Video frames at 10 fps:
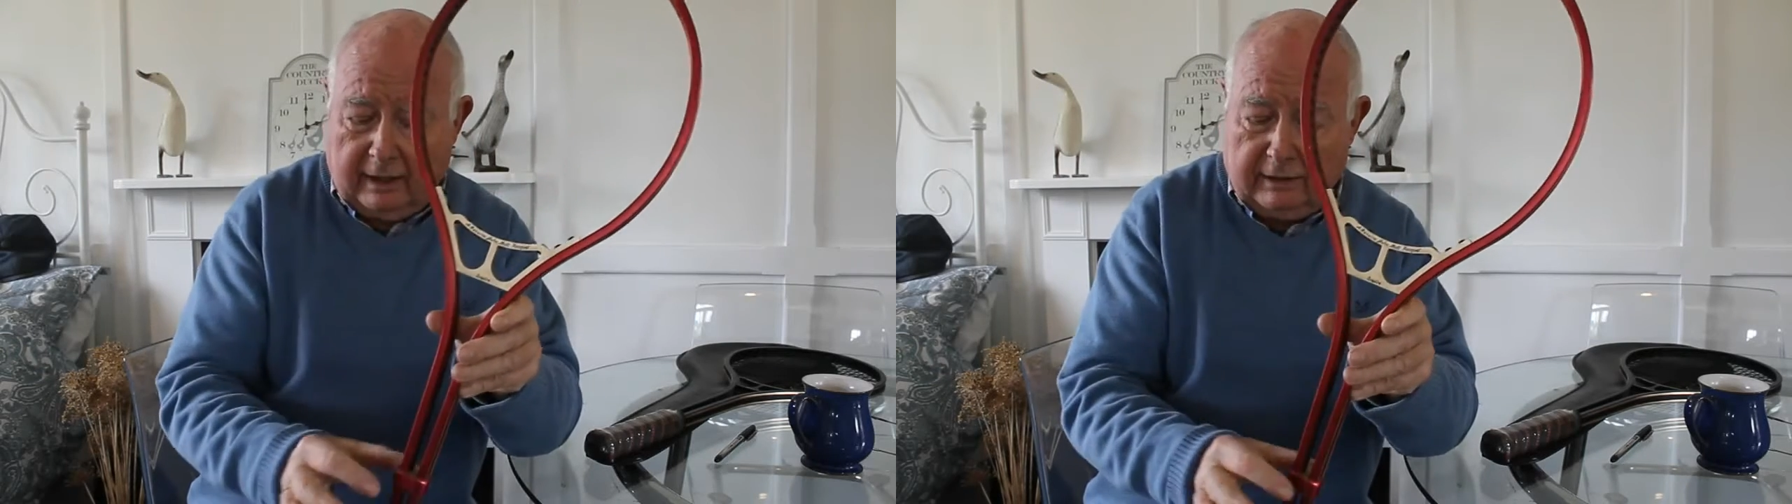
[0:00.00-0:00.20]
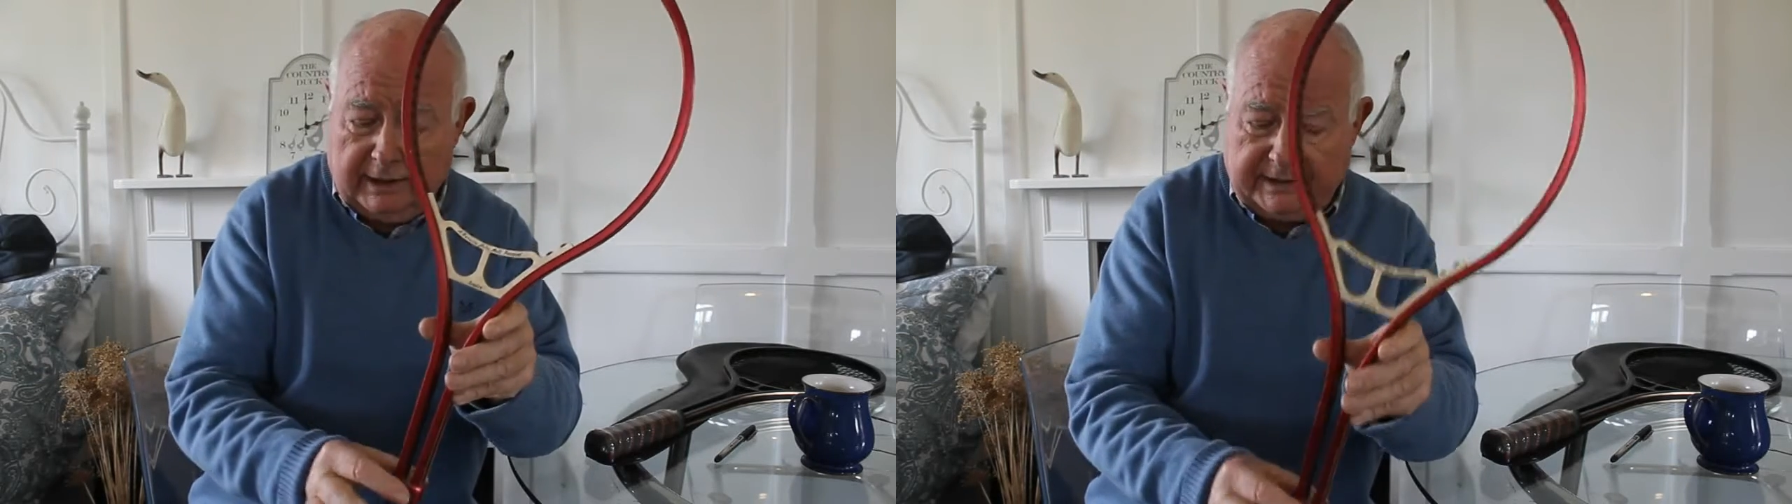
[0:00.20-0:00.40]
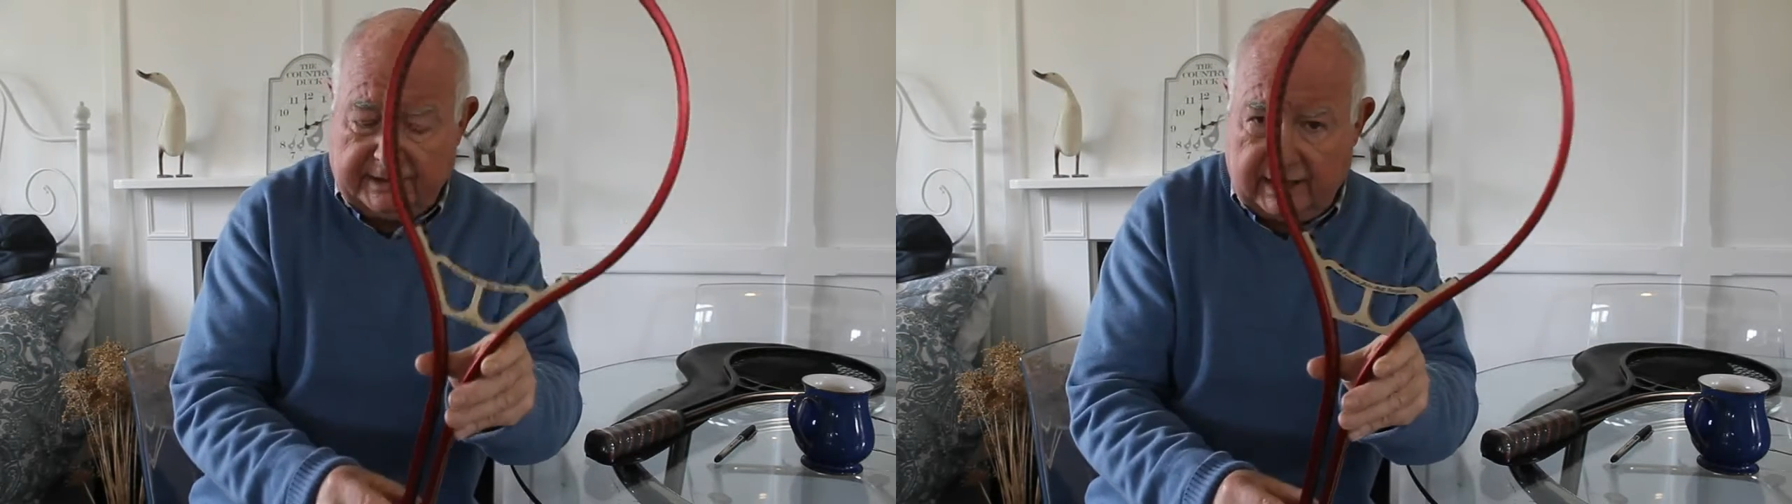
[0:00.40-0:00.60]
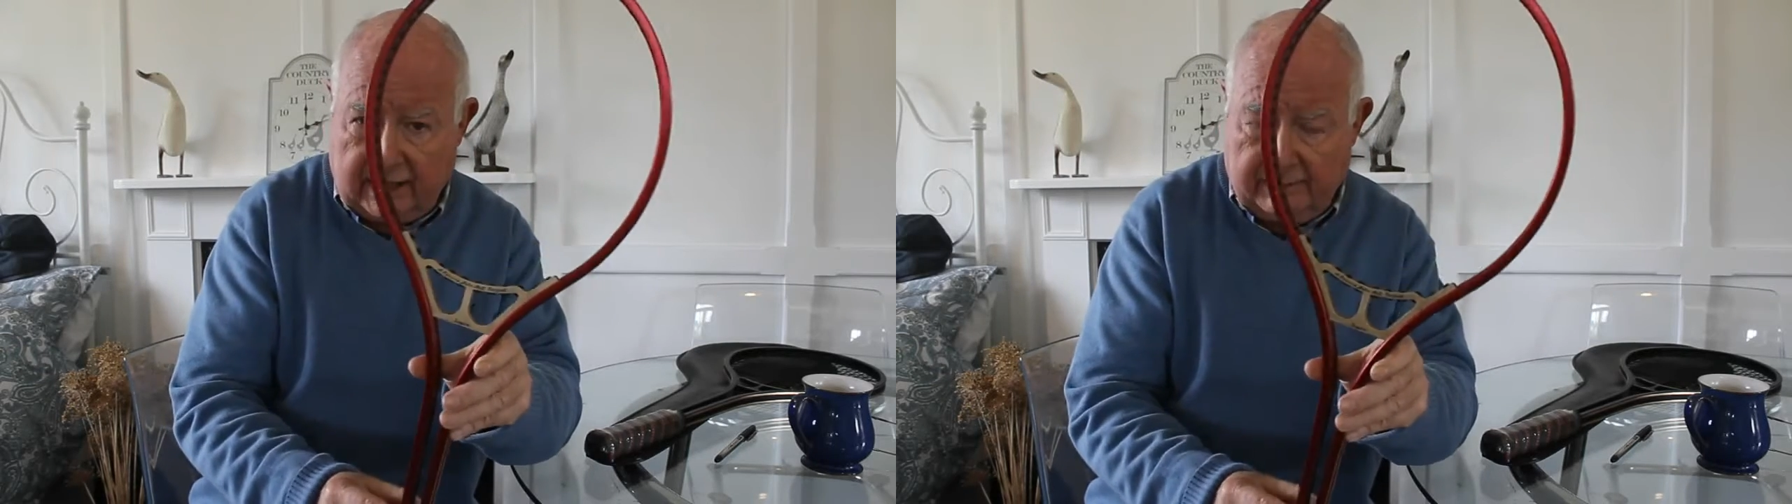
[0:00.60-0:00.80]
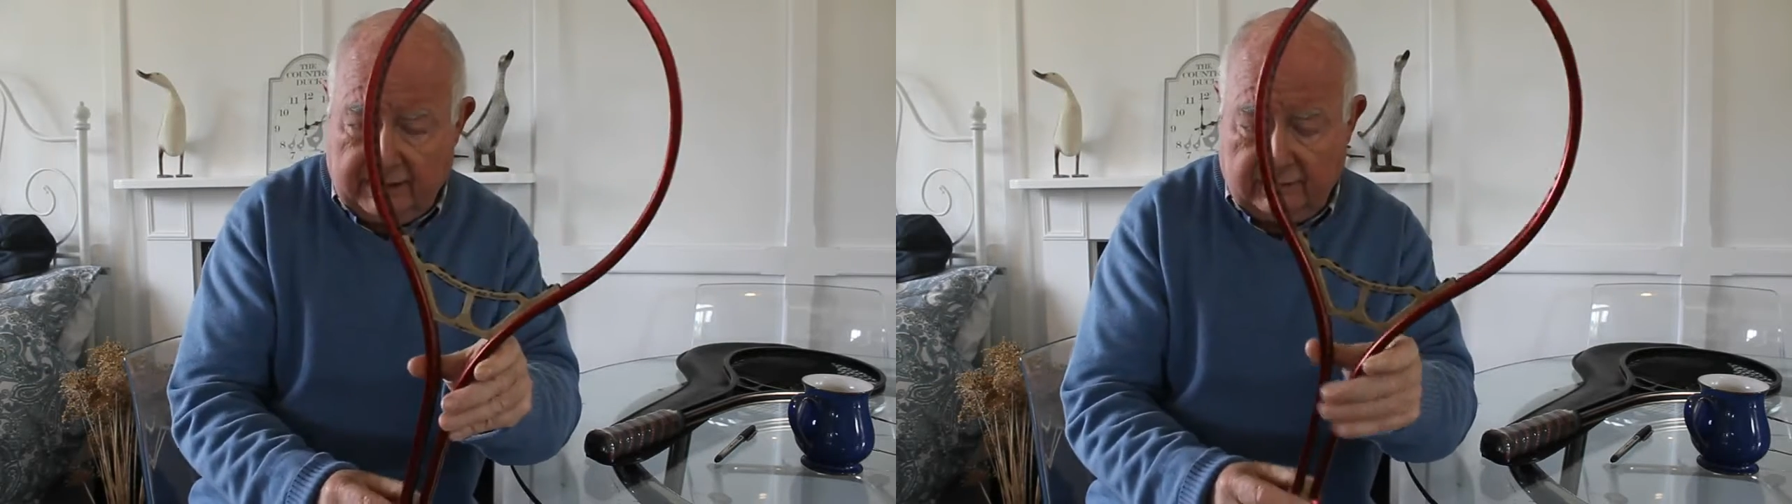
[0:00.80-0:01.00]
This is an
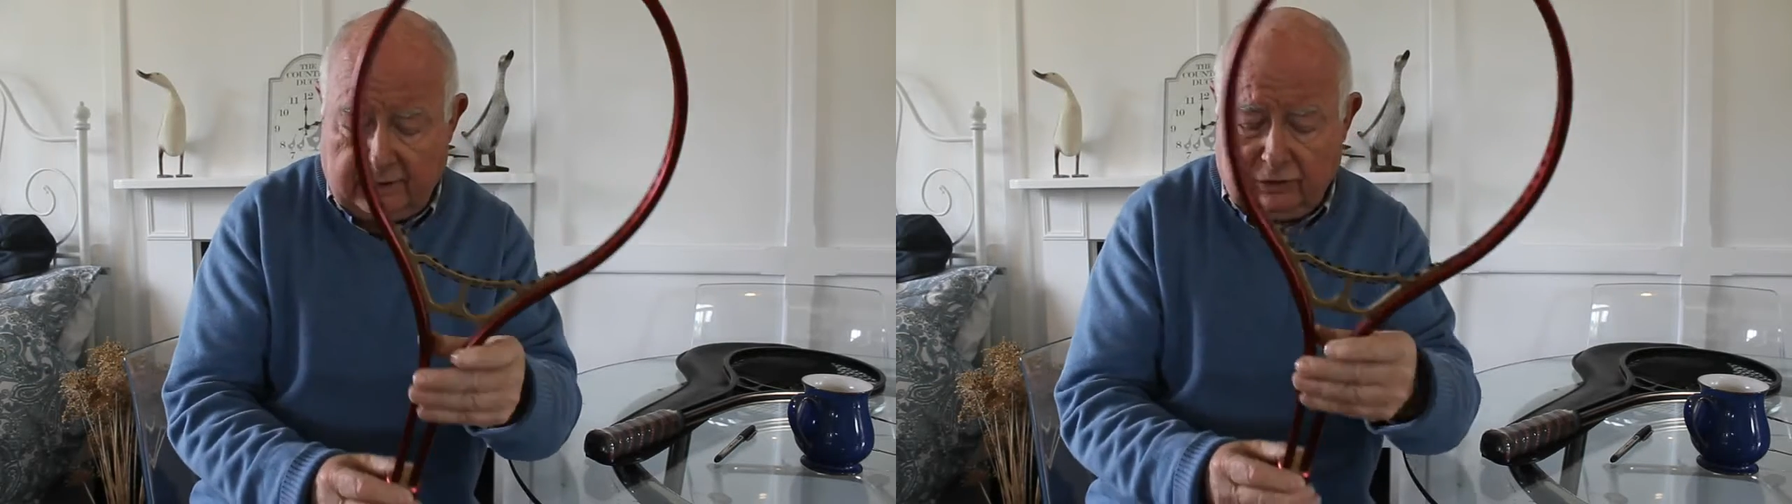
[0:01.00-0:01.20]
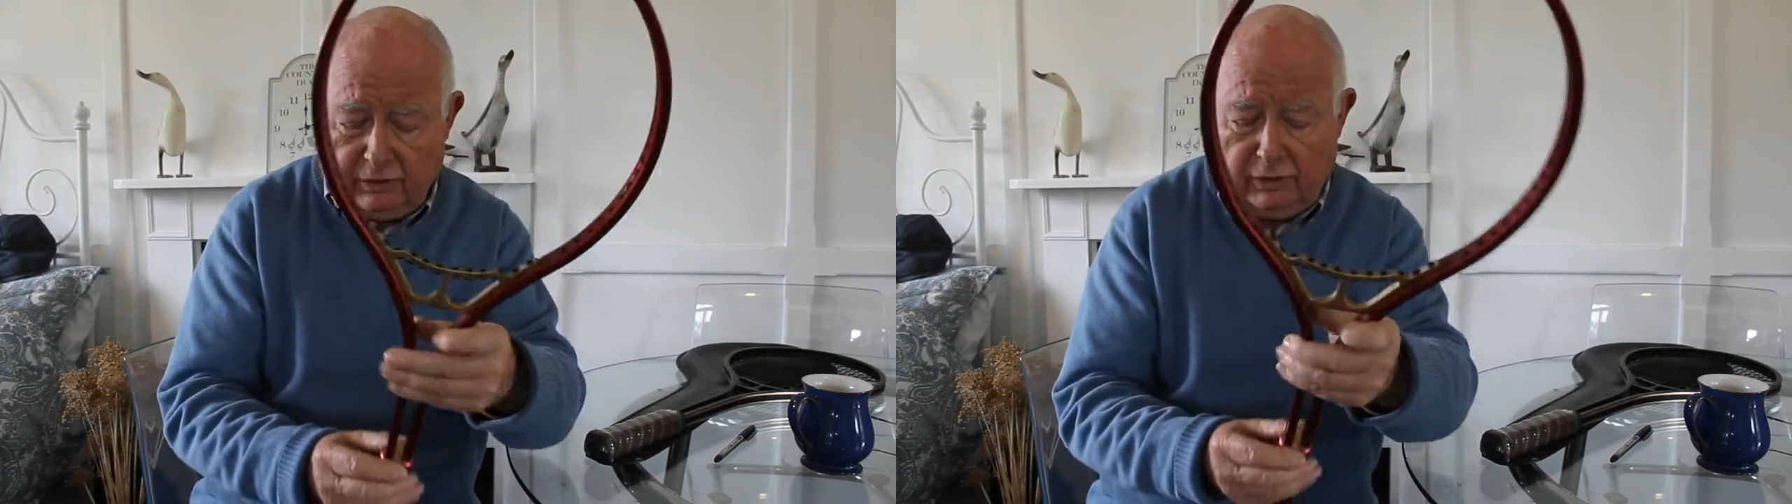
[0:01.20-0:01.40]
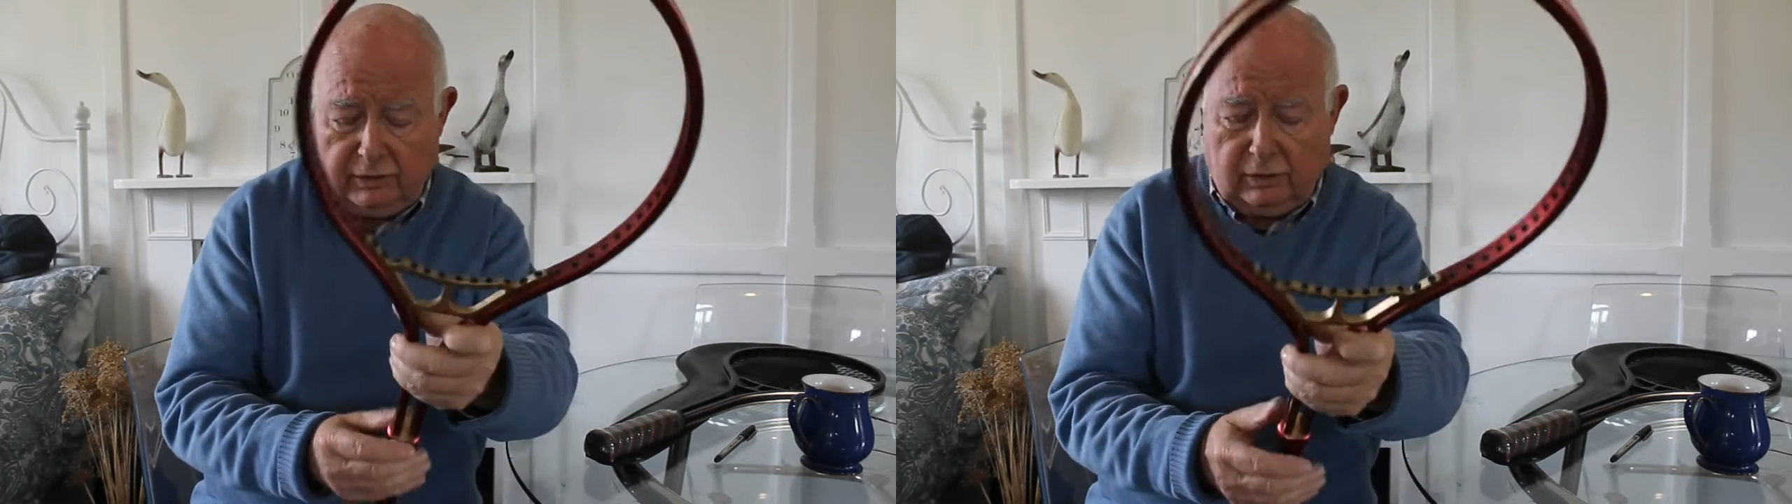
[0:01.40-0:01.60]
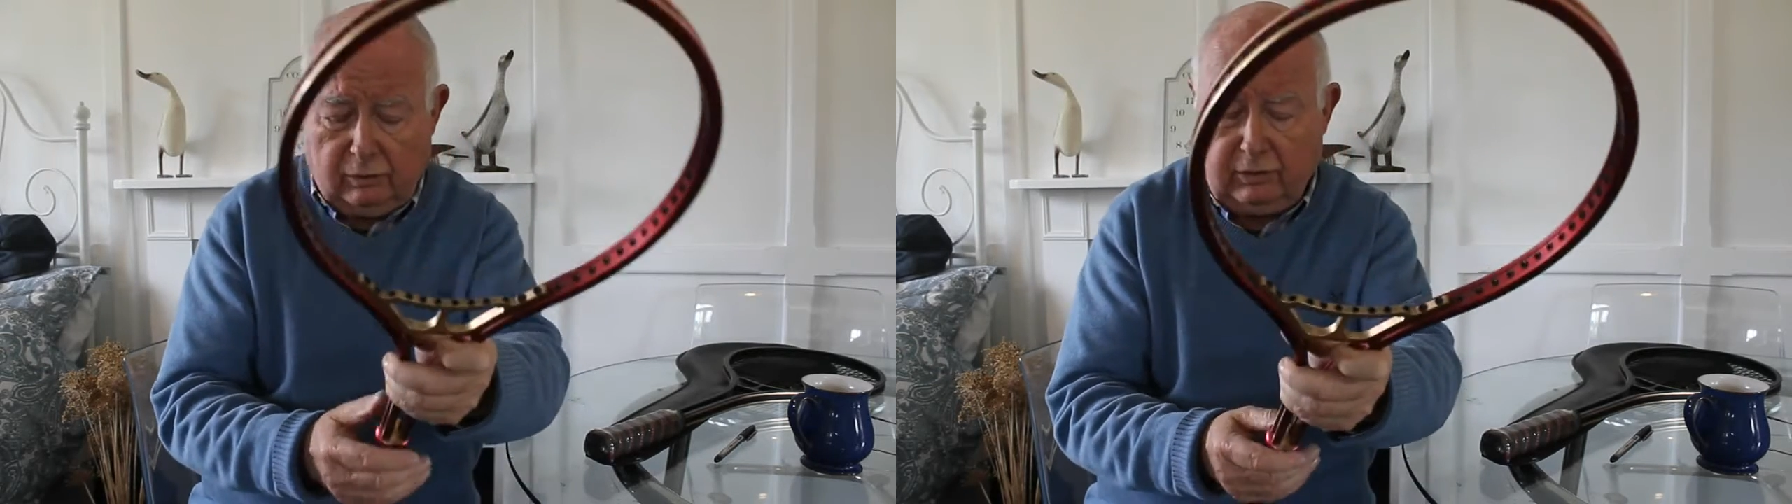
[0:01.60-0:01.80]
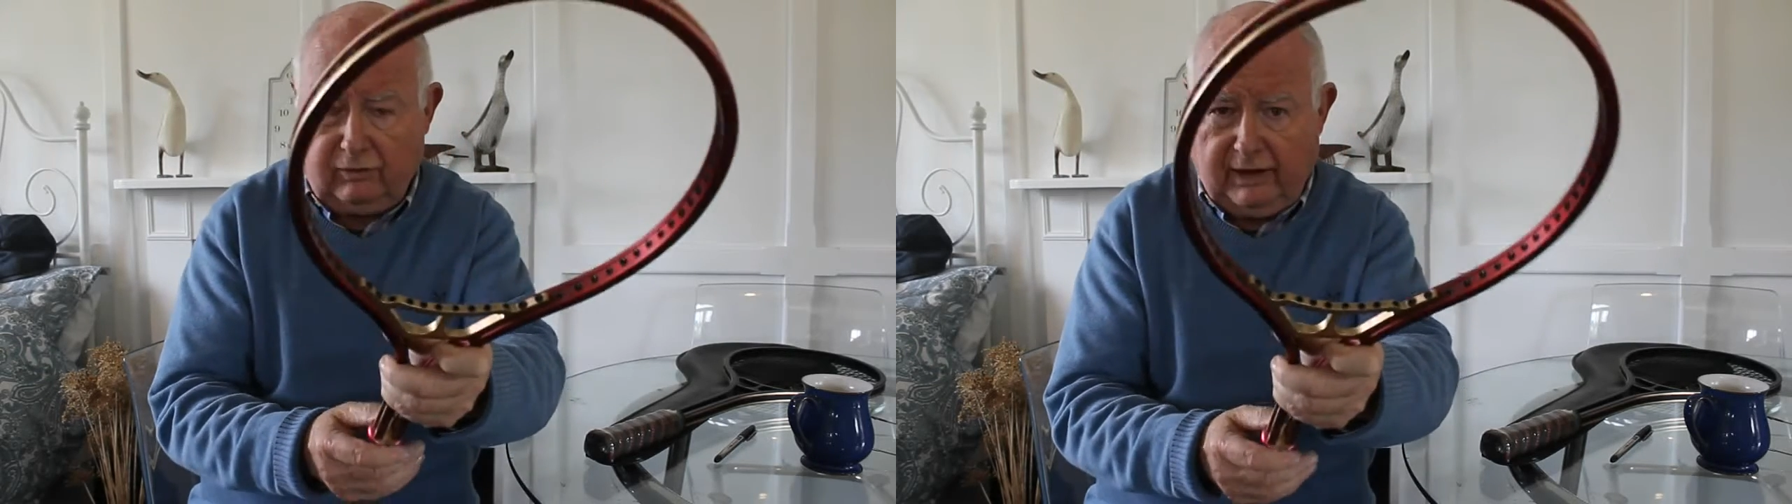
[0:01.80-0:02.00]
aluminium extrusion
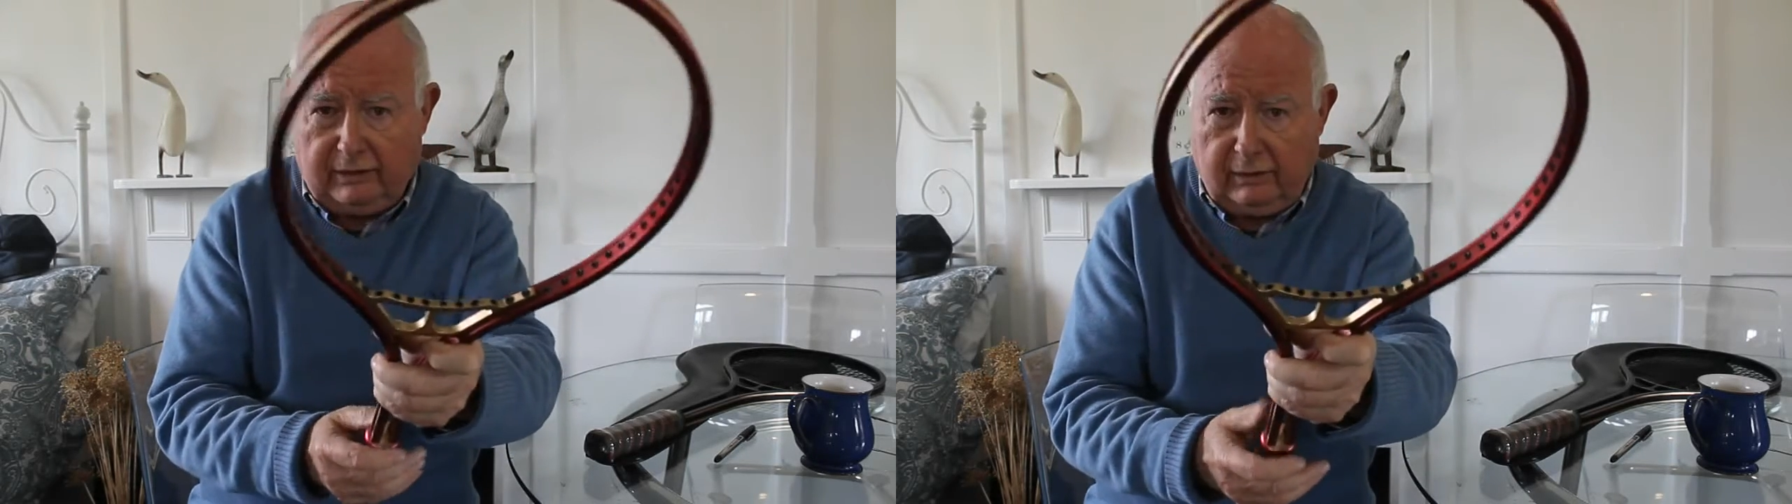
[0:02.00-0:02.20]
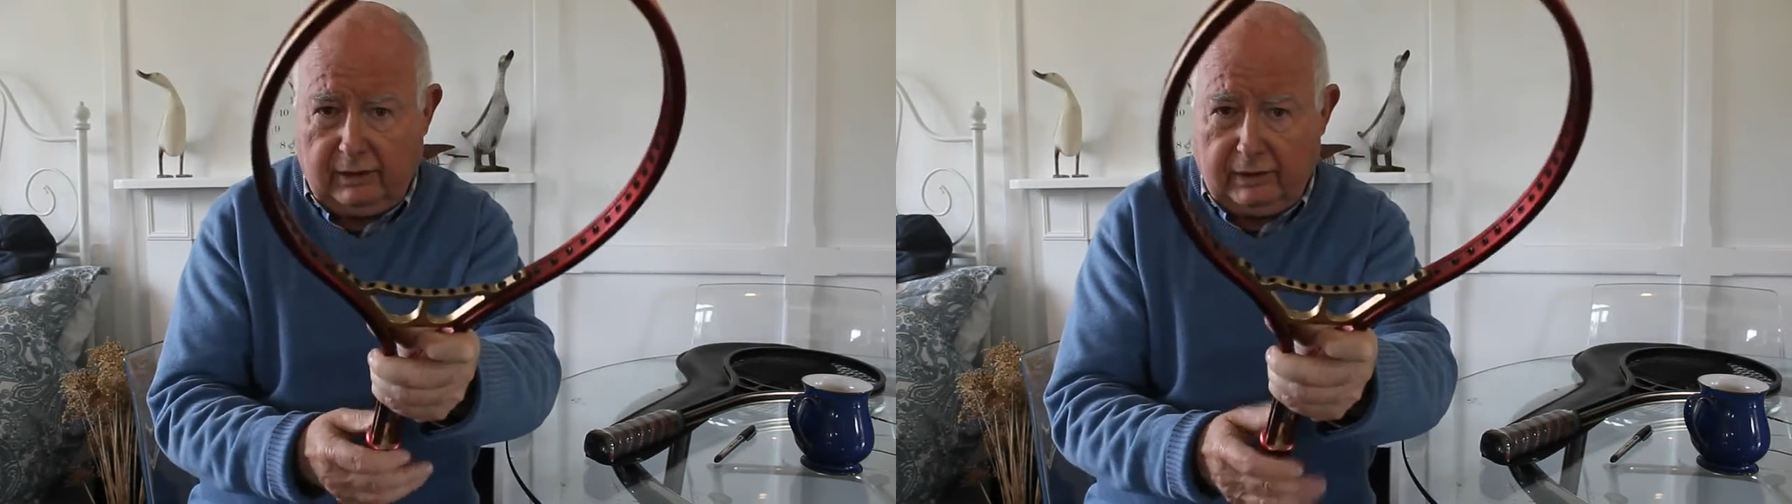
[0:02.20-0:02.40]
called the ferrule,